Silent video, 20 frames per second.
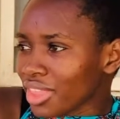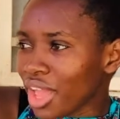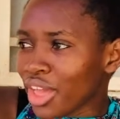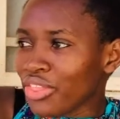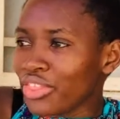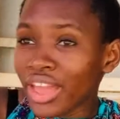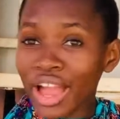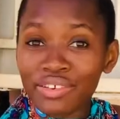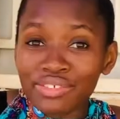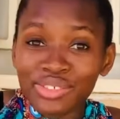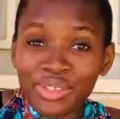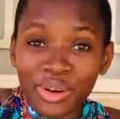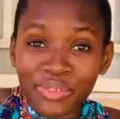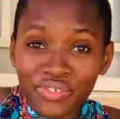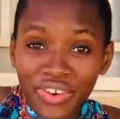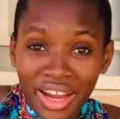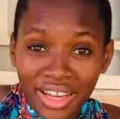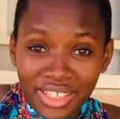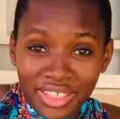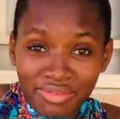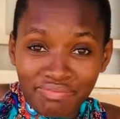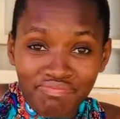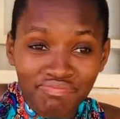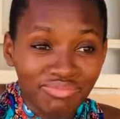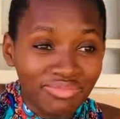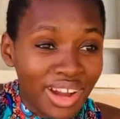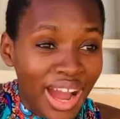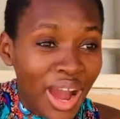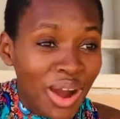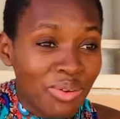They have to convert.
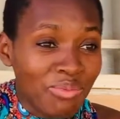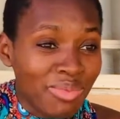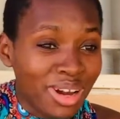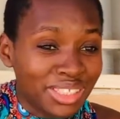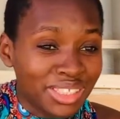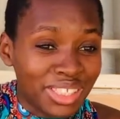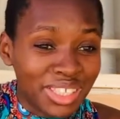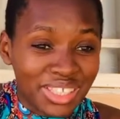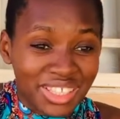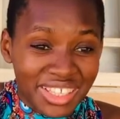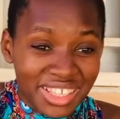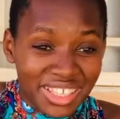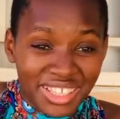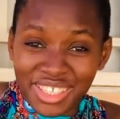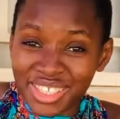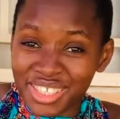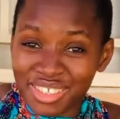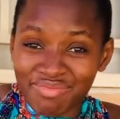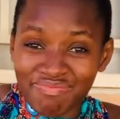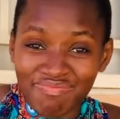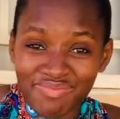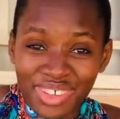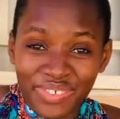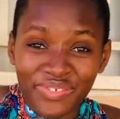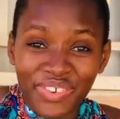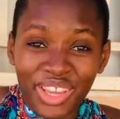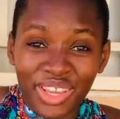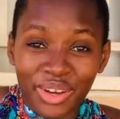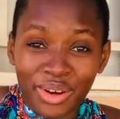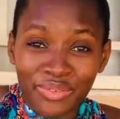How much is this if
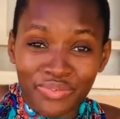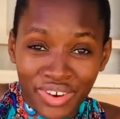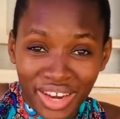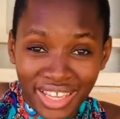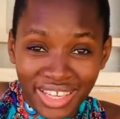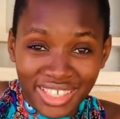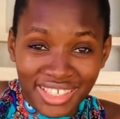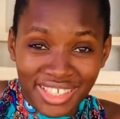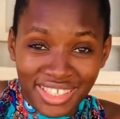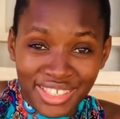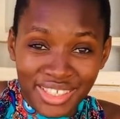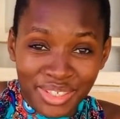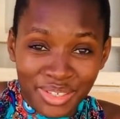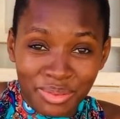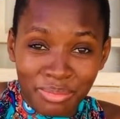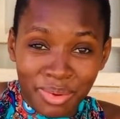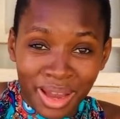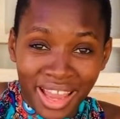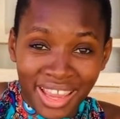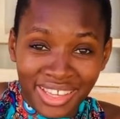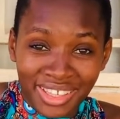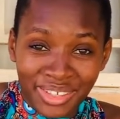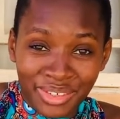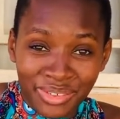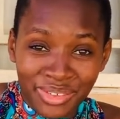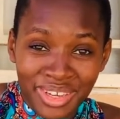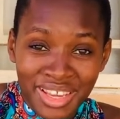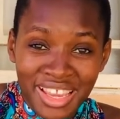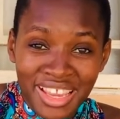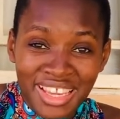I convert it into my, you
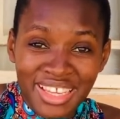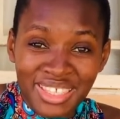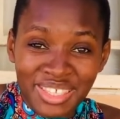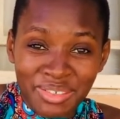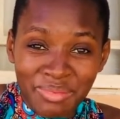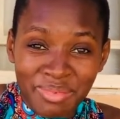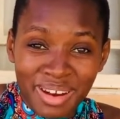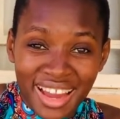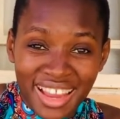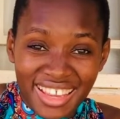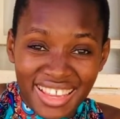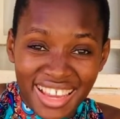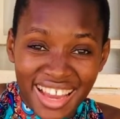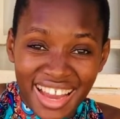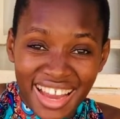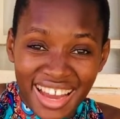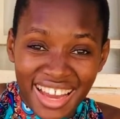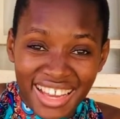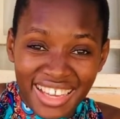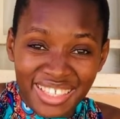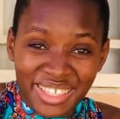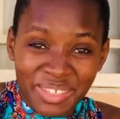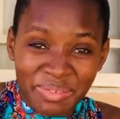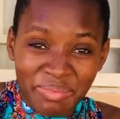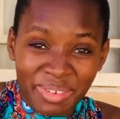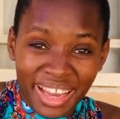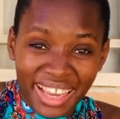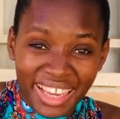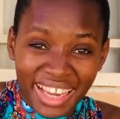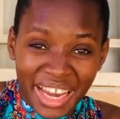know, into
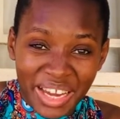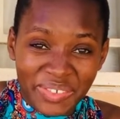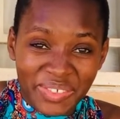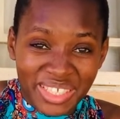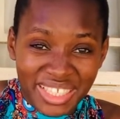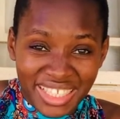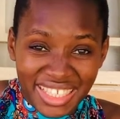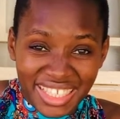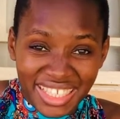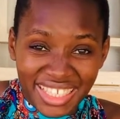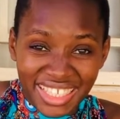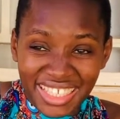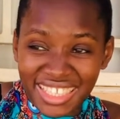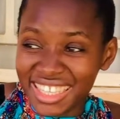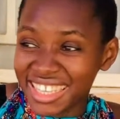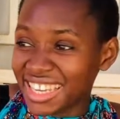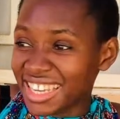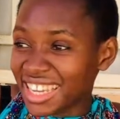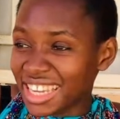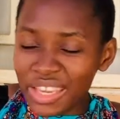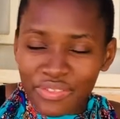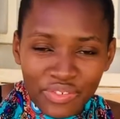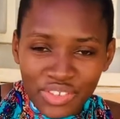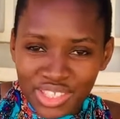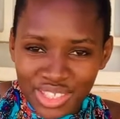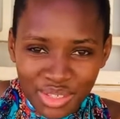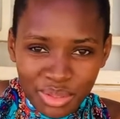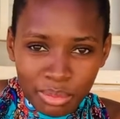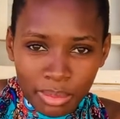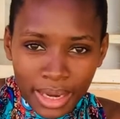my currency? If
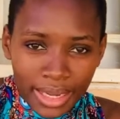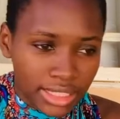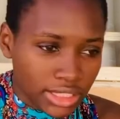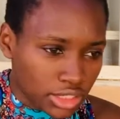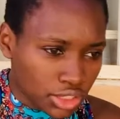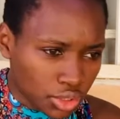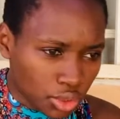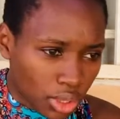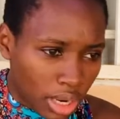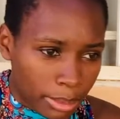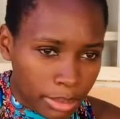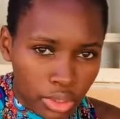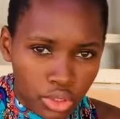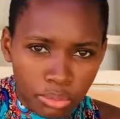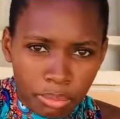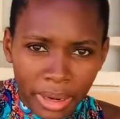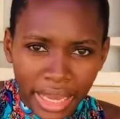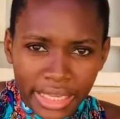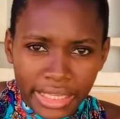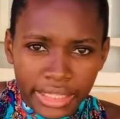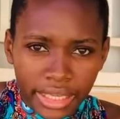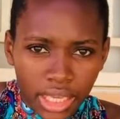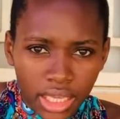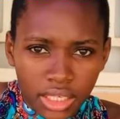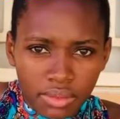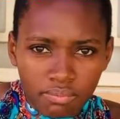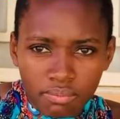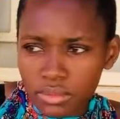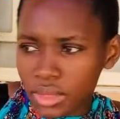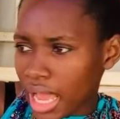it's too much, no, I'm not buying
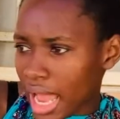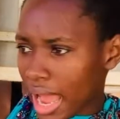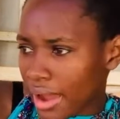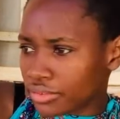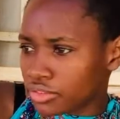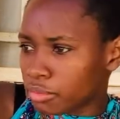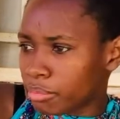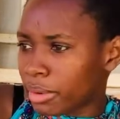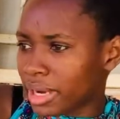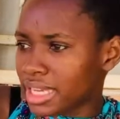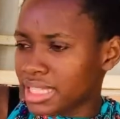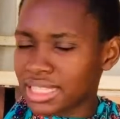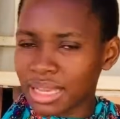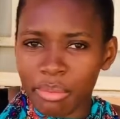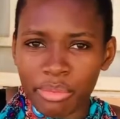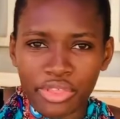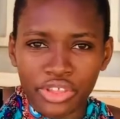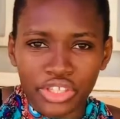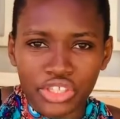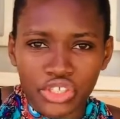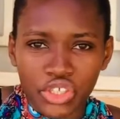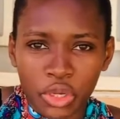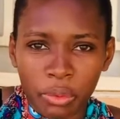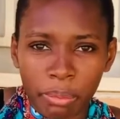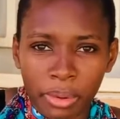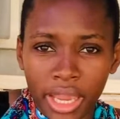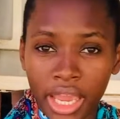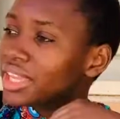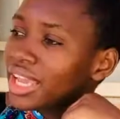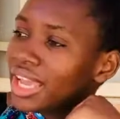it. I have to buy something
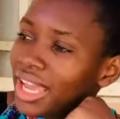cheaper.